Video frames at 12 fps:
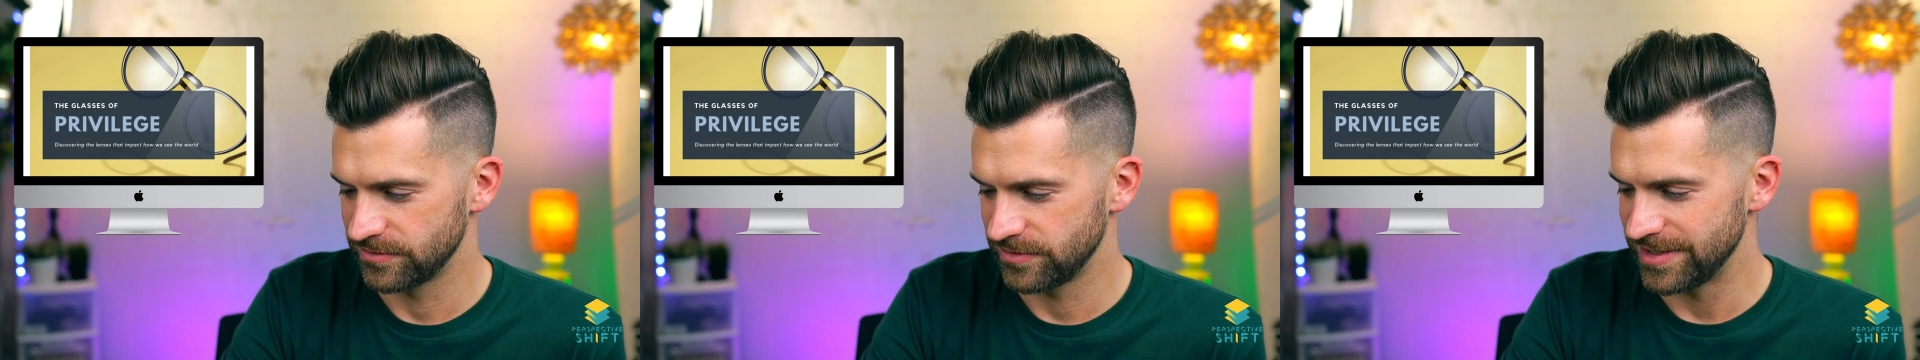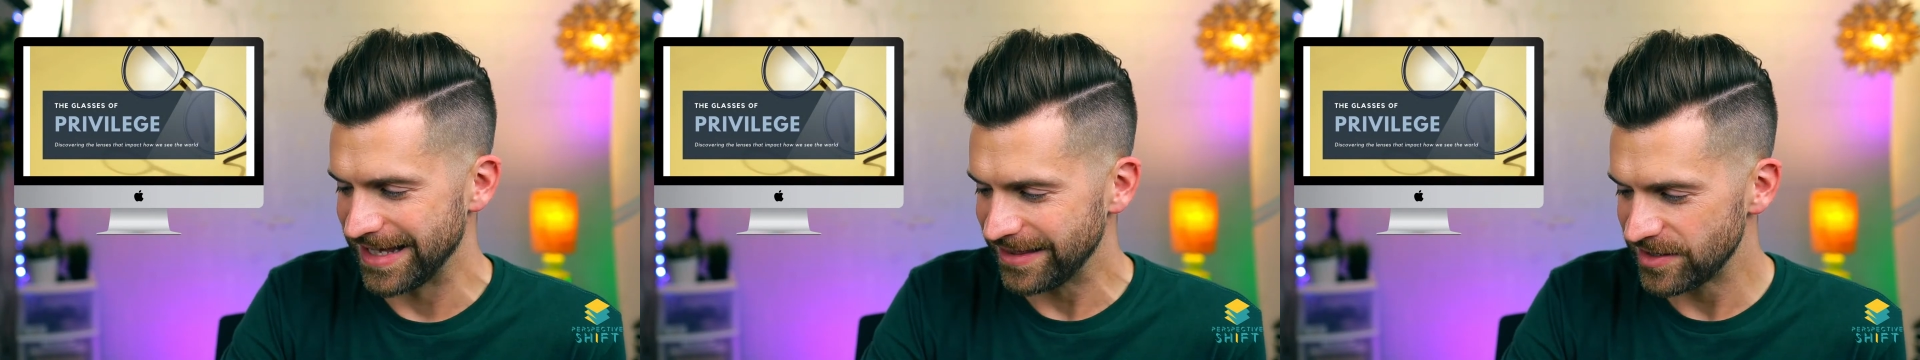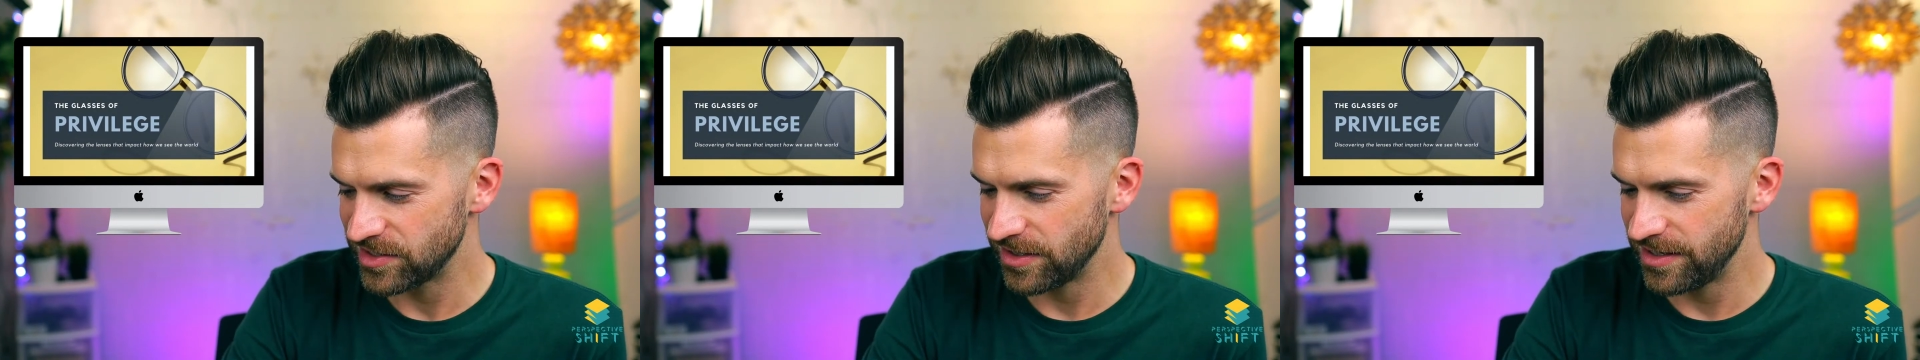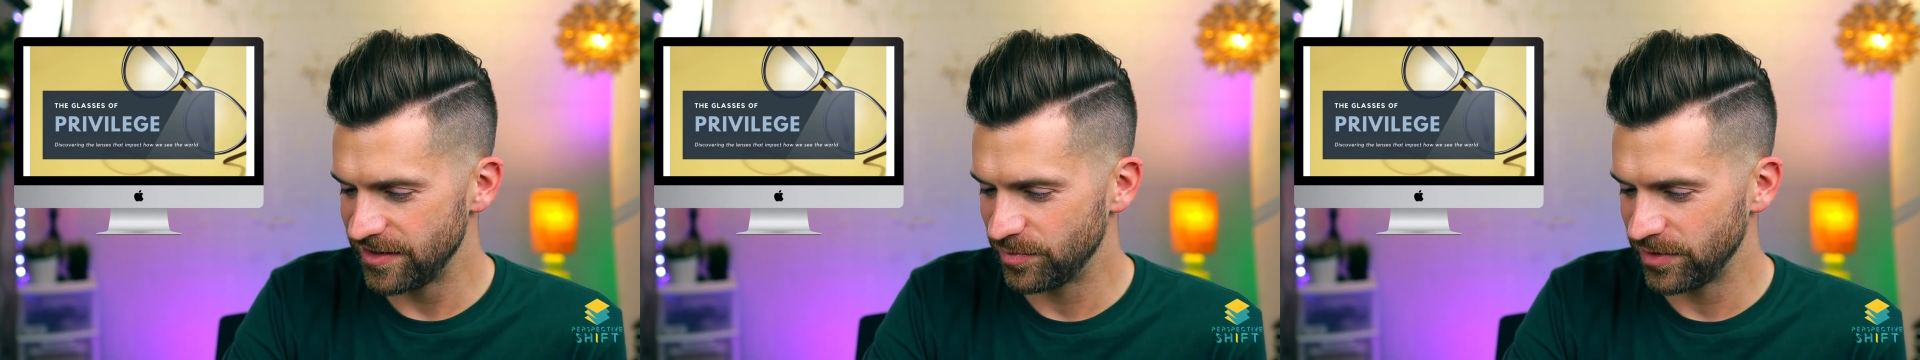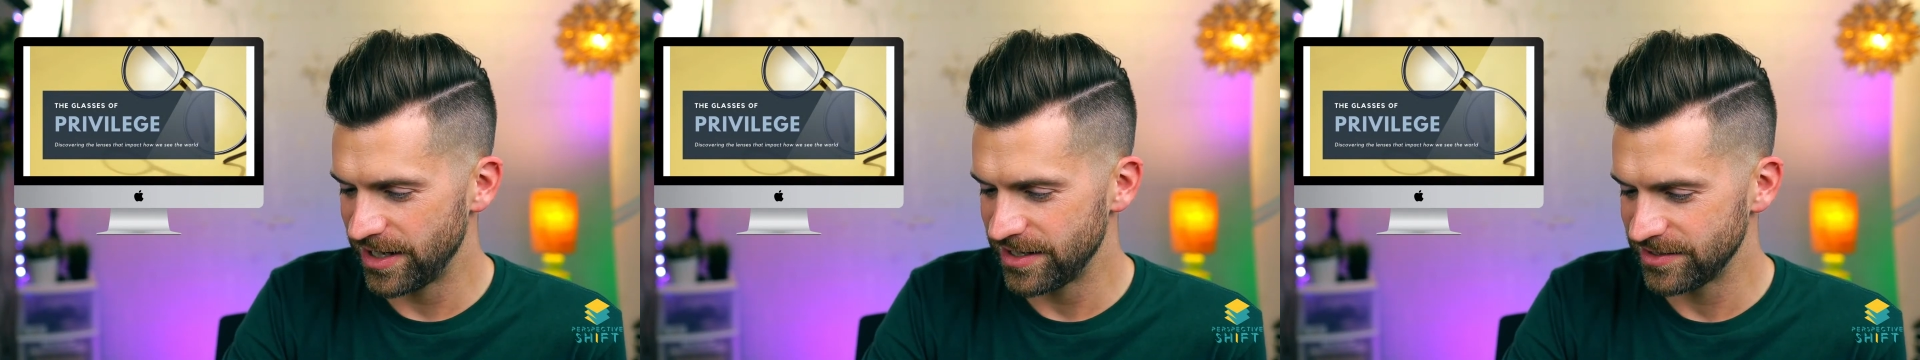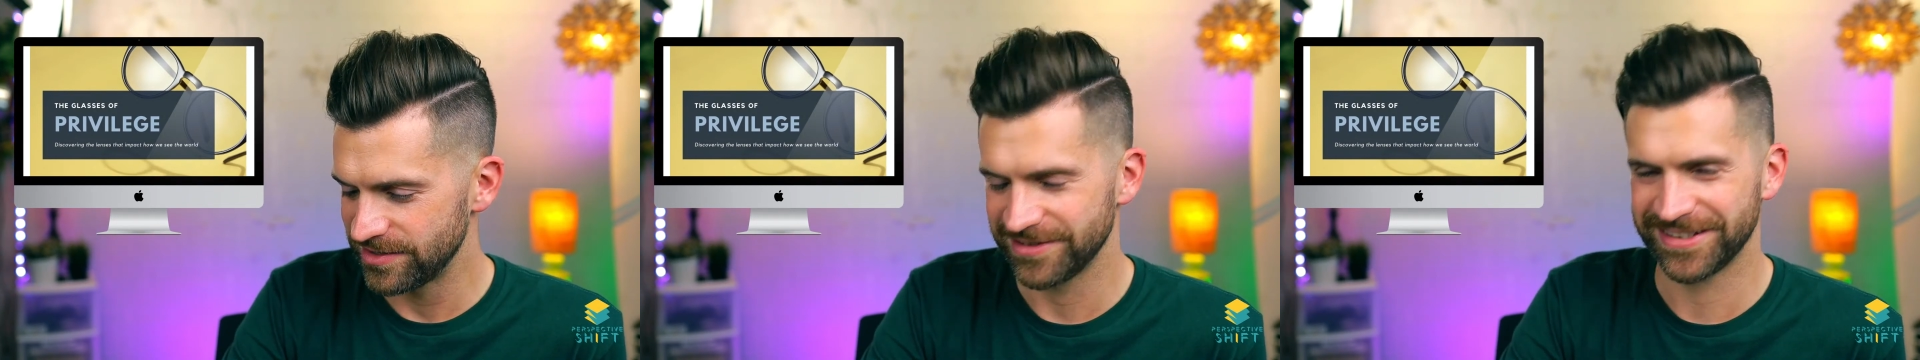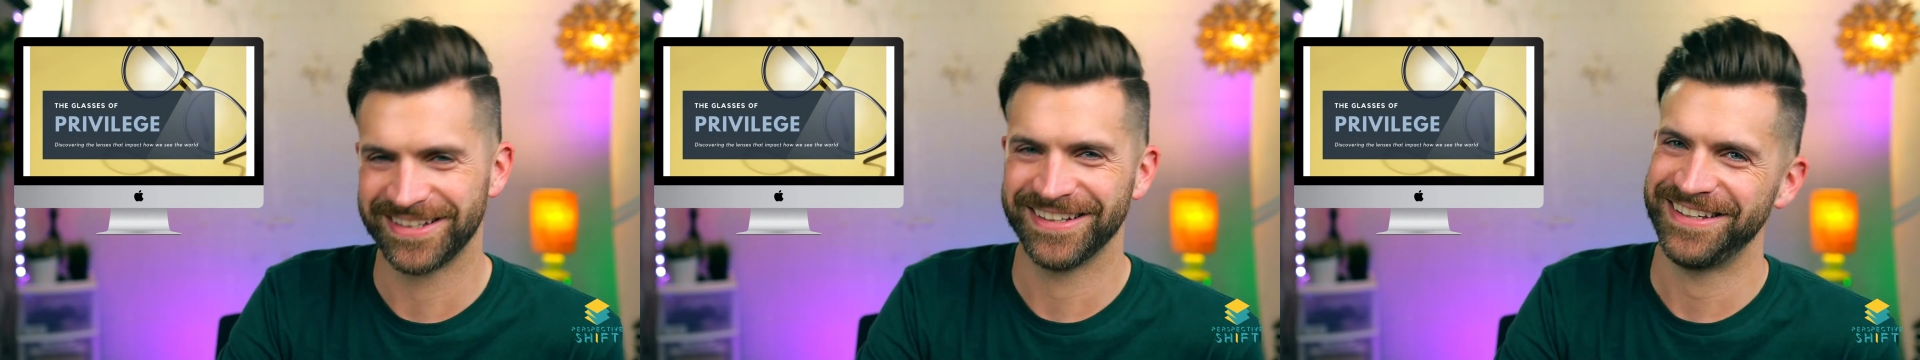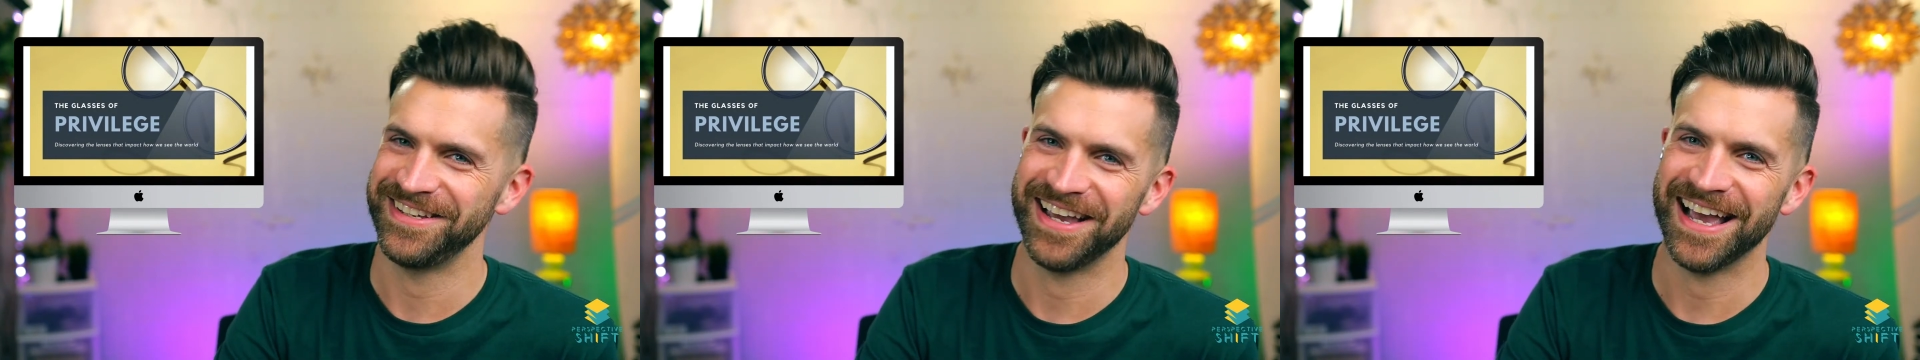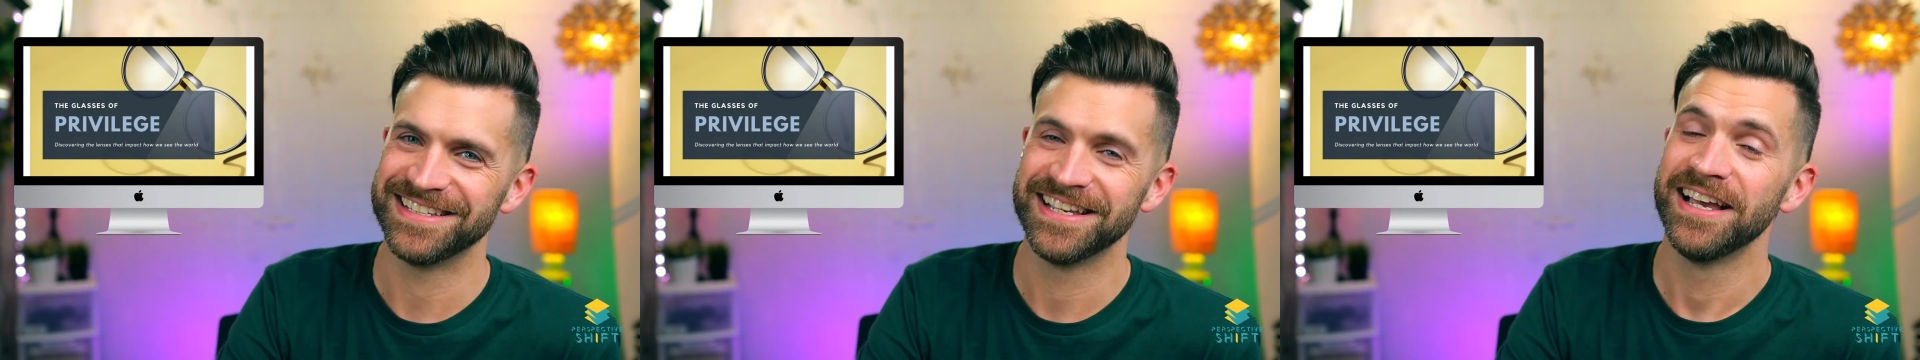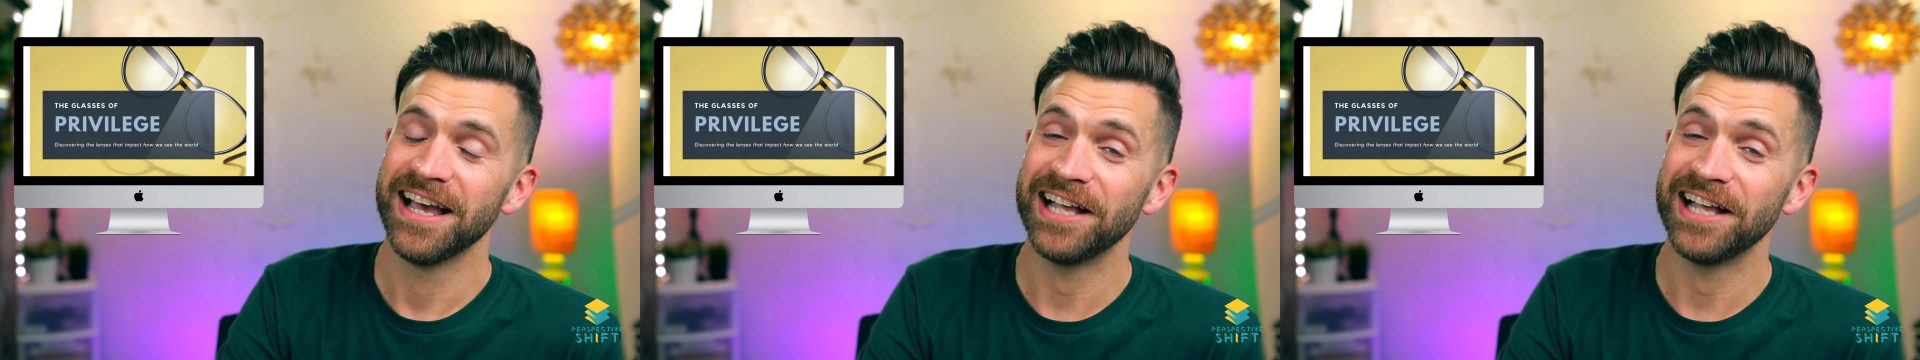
Is that the study of planets? You guys,